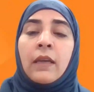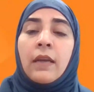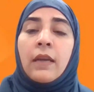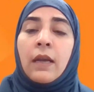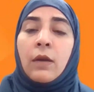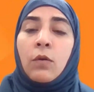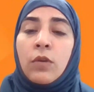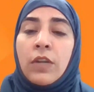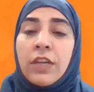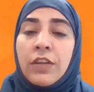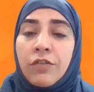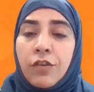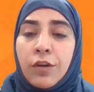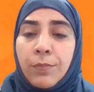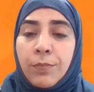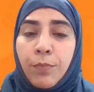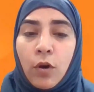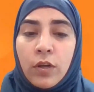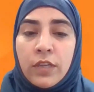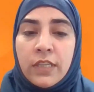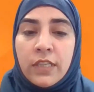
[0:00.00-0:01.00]
regulatory
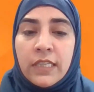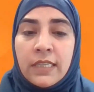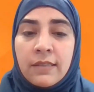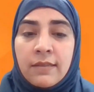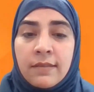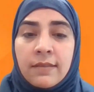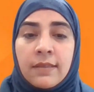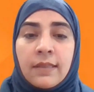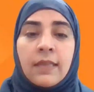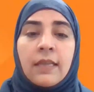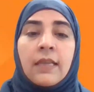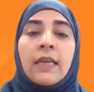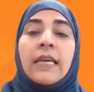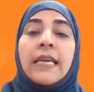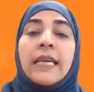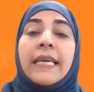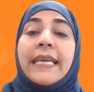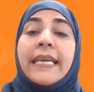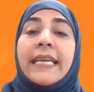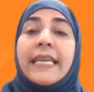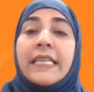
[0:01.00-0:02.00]
bodies,
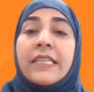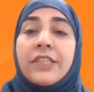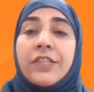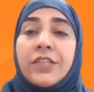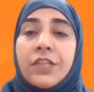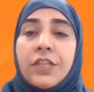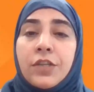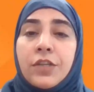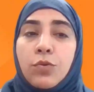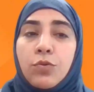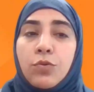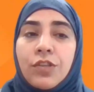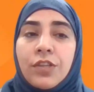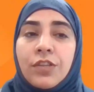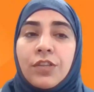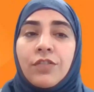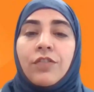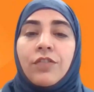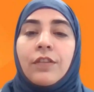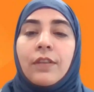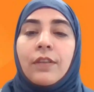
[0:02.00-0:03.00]

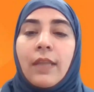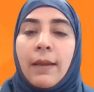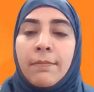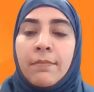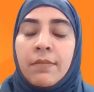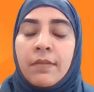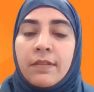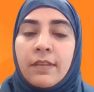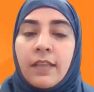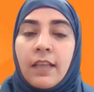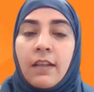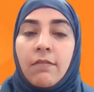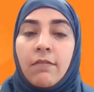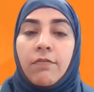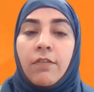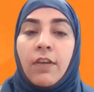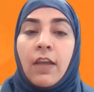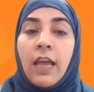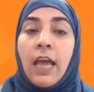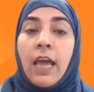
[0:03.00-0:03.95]
institutions themselves,